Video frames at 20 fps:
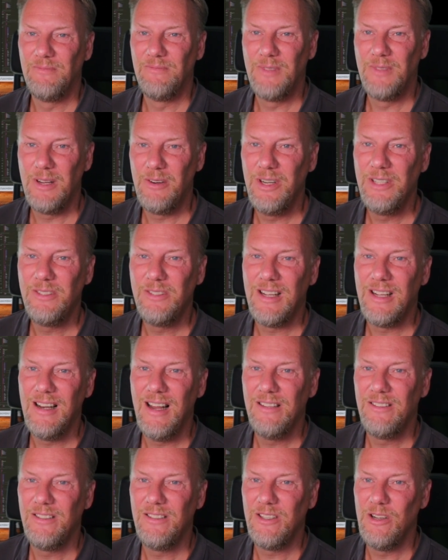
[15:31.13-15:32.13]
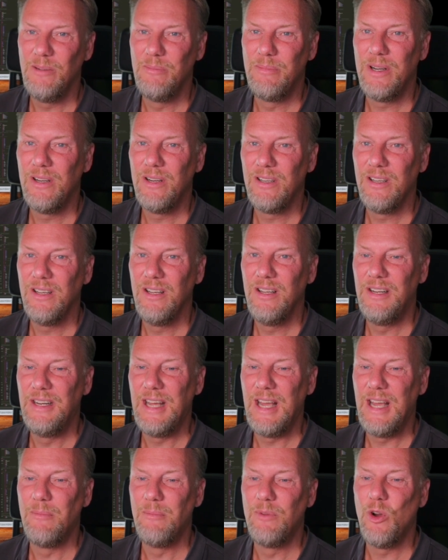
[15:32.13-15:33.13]
There is a classical bug
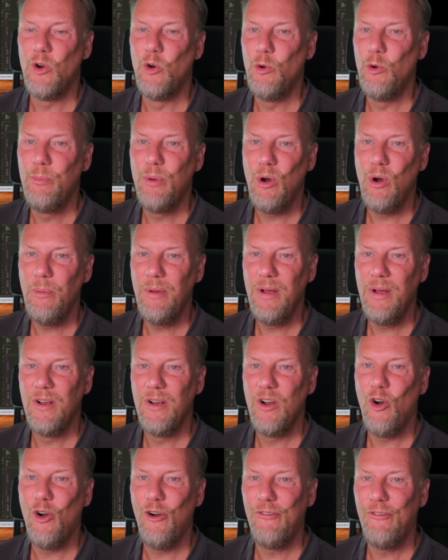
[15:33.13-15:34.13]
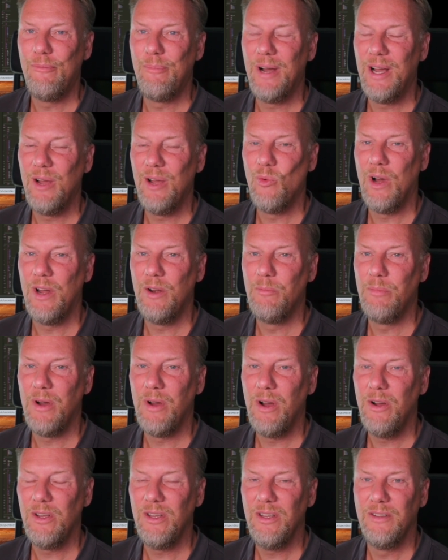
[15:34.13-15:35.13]
named OBOB, off by one
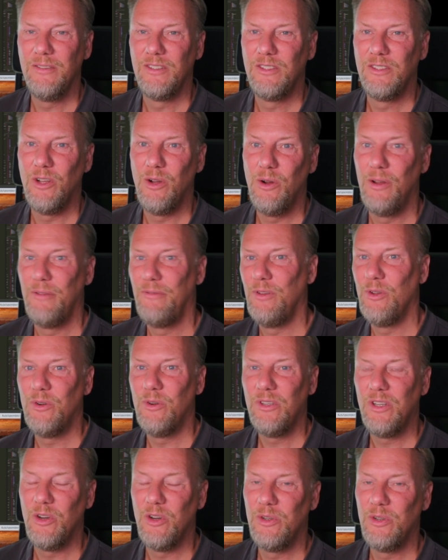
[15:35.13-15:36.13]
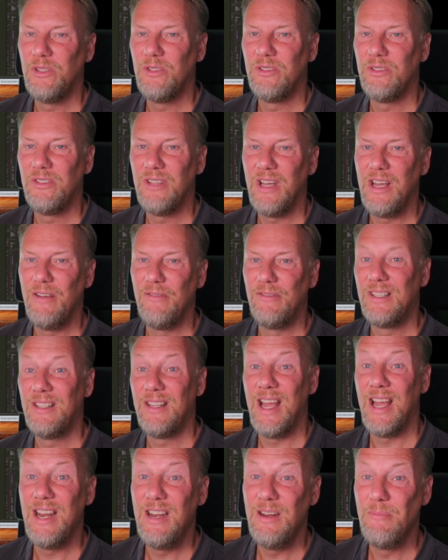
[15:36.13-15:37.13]
bug. So if you're going to save
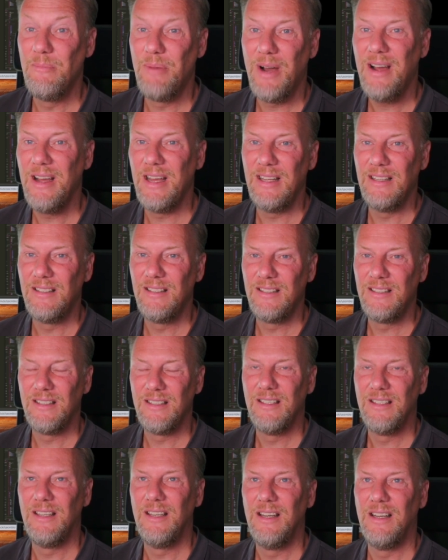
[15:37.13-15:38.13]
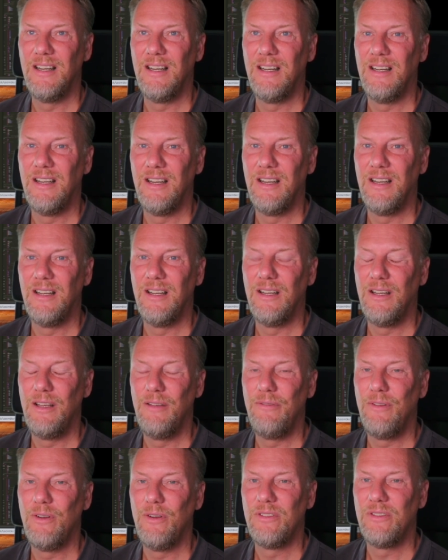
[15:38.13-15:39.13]
10 bytes,
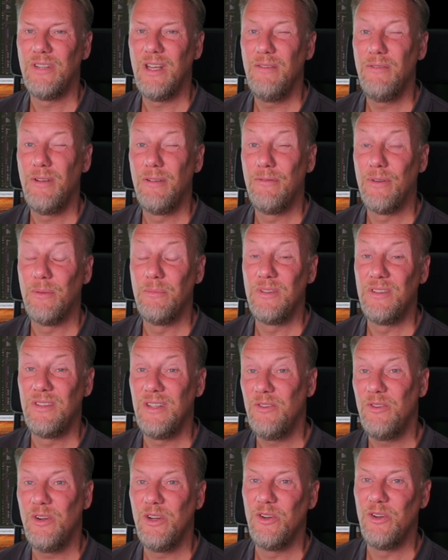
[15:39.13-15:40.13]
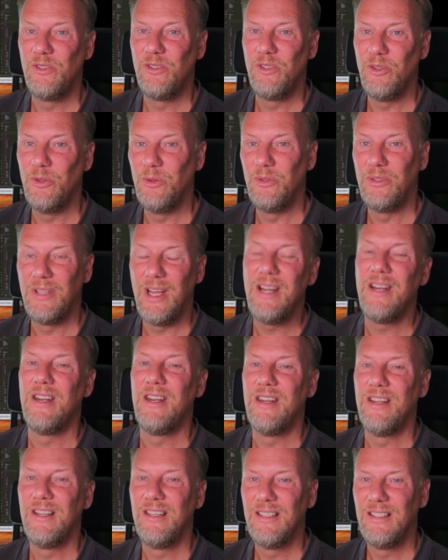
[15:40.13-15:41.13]
if you're saving from 0 to
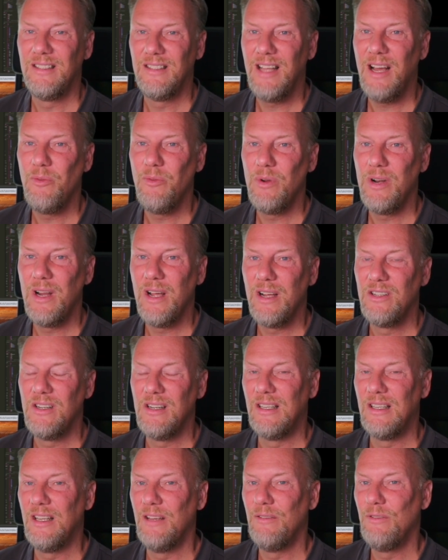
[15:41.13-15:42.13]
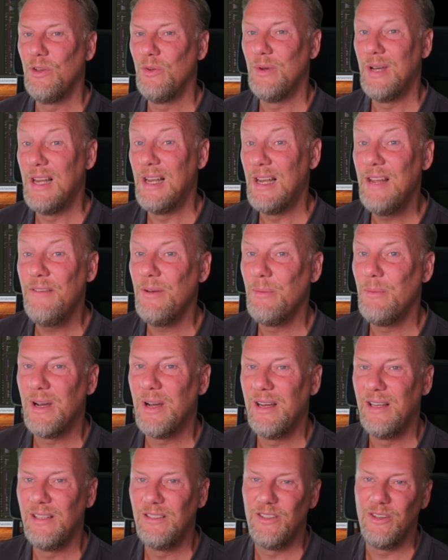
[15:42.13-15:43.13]
10, that would actually give you 11
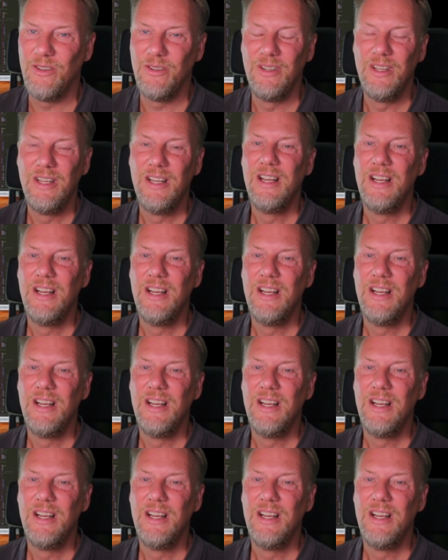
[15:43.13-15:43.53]
bytes. So,